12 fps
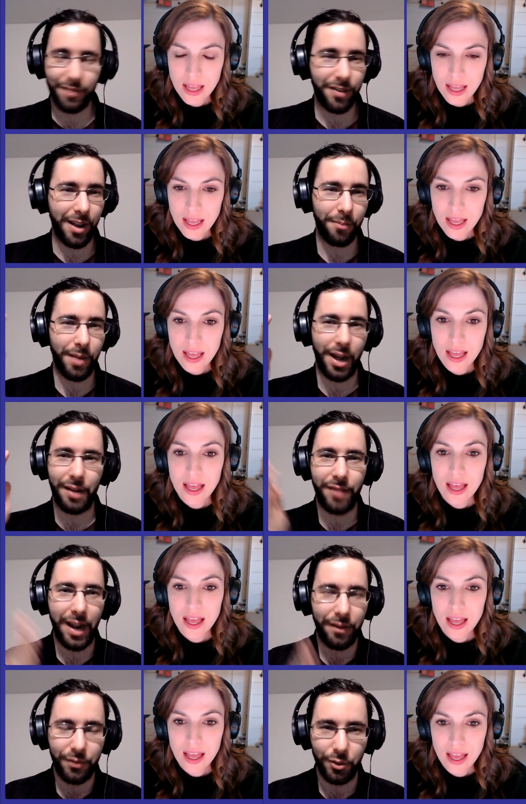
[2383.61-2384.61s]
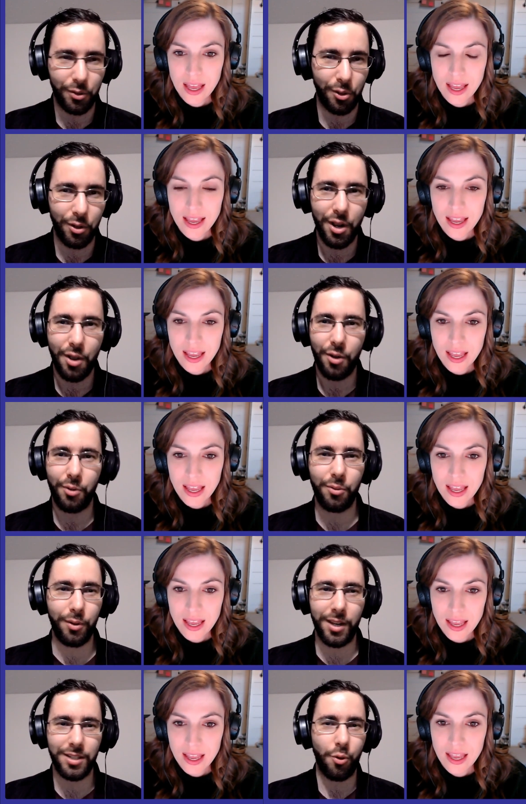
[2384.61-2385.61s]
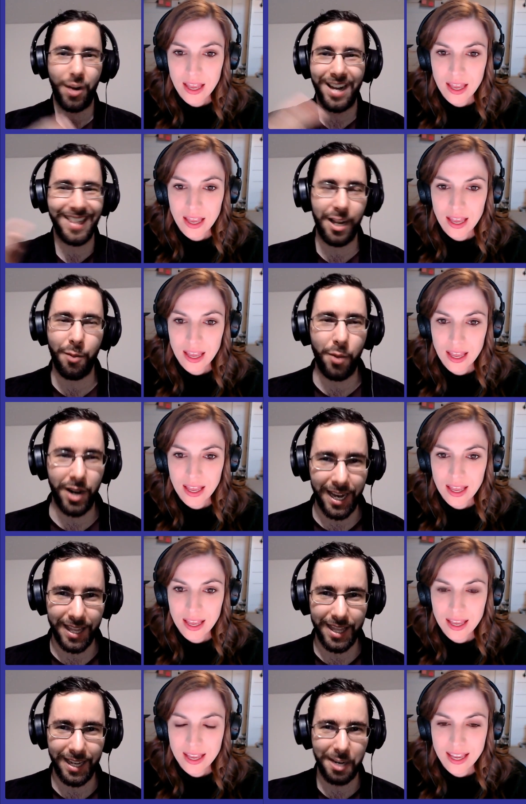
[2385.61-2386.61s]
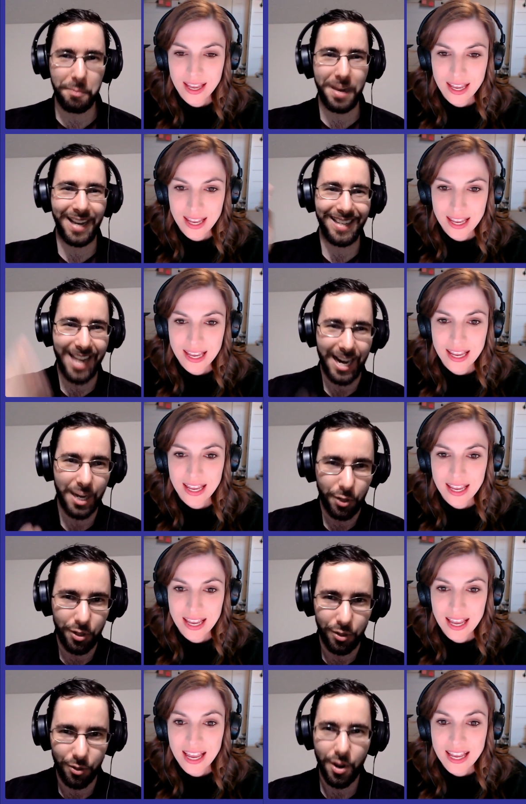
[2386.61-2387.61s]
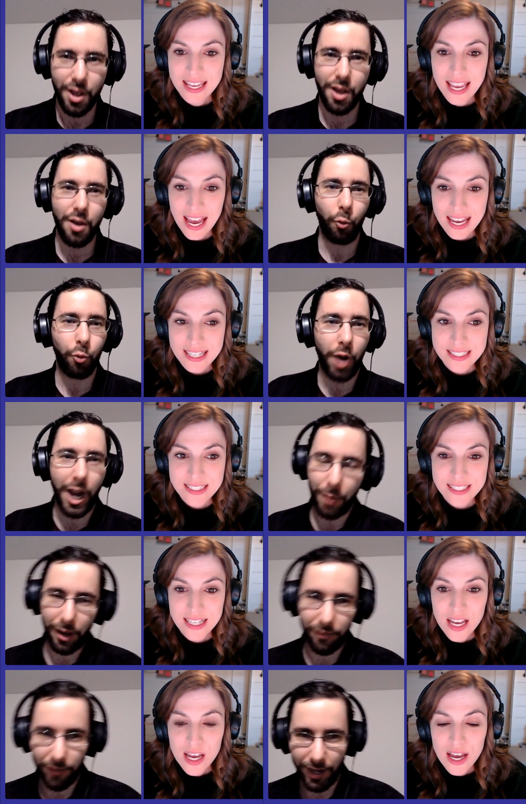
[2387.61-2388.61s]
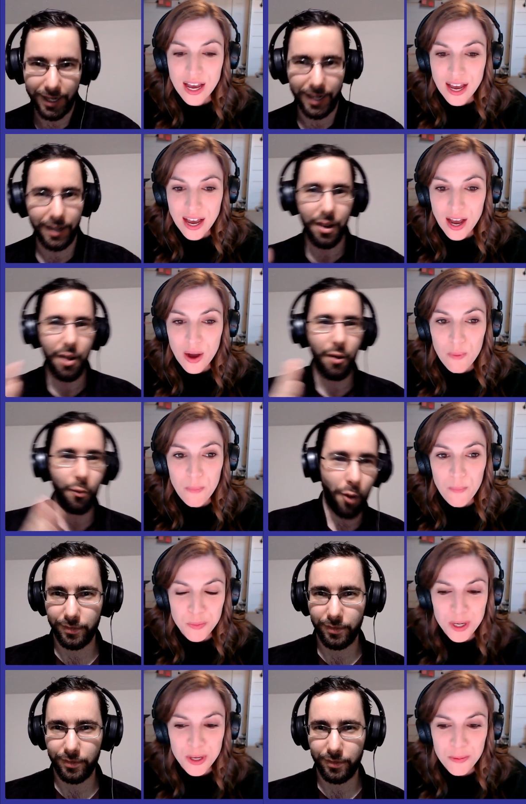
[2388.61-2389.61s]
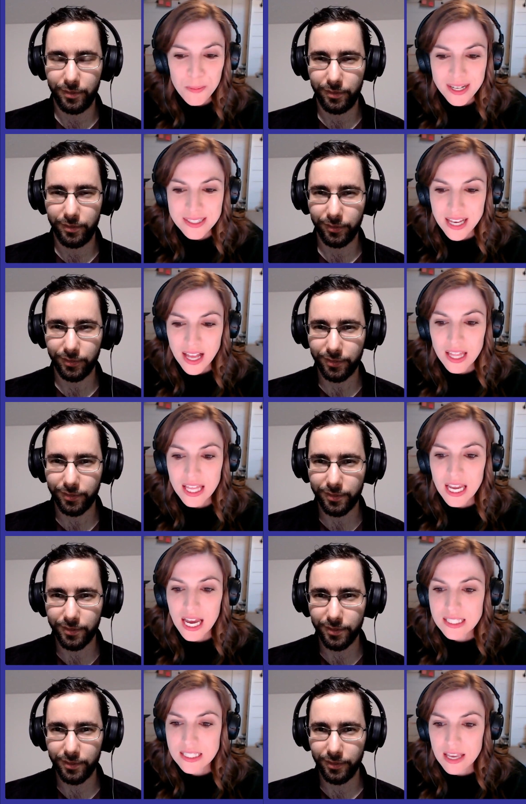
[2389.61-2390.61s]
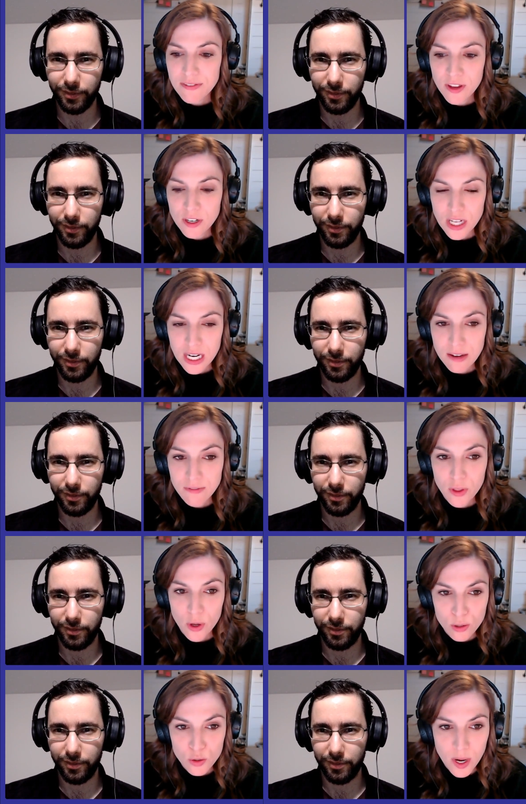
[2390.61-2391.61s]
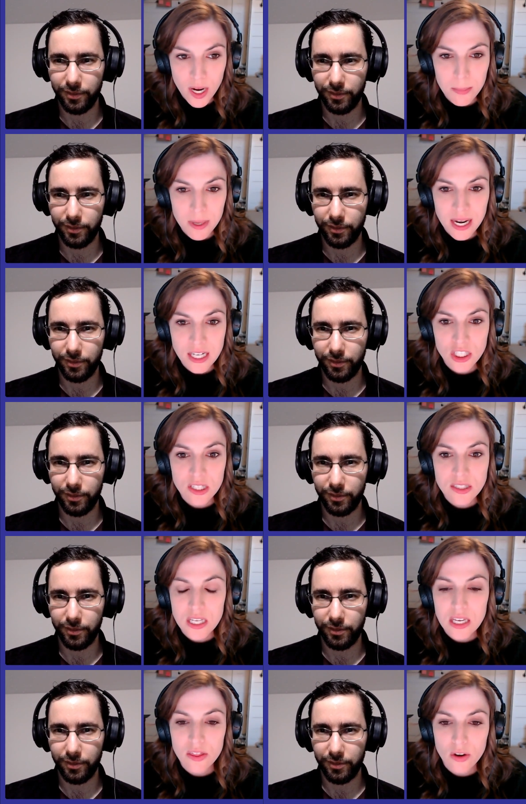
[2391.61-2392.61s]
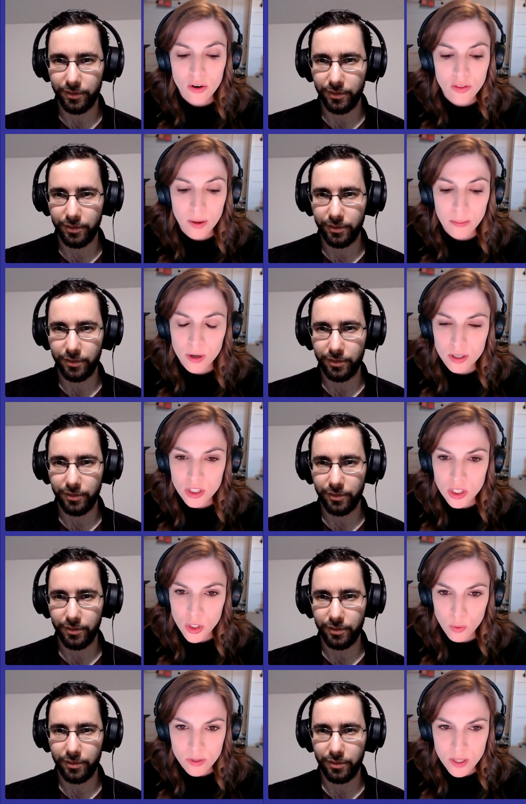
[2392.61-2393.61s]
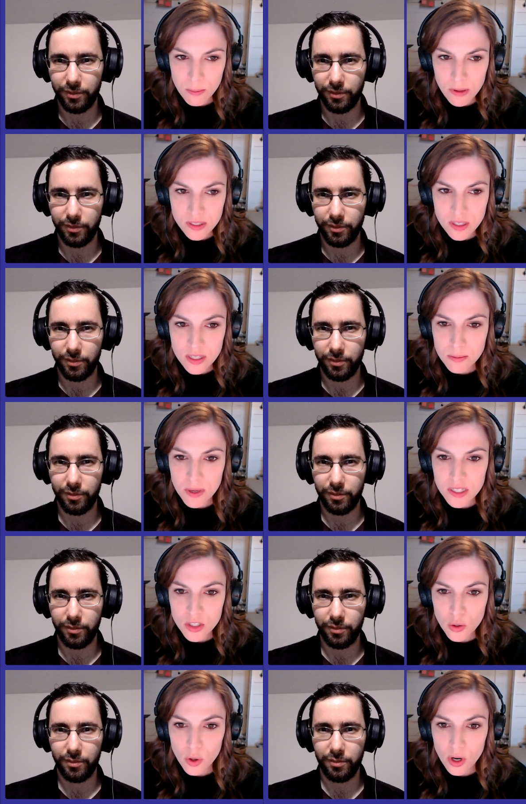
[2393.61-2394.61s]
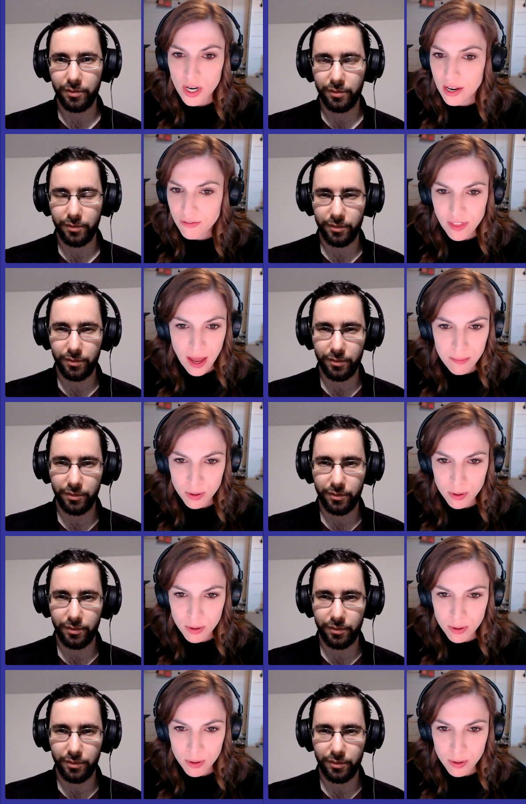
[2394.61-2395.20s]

Speaker 1: as if I'm a five-year-old who doesn't know anything about anything, tell me exactly what to do. Yes. Why am I failing?
Speaker 2: Would you mind telling us if there's any of those recommendations, either the person who was the business mentor, if that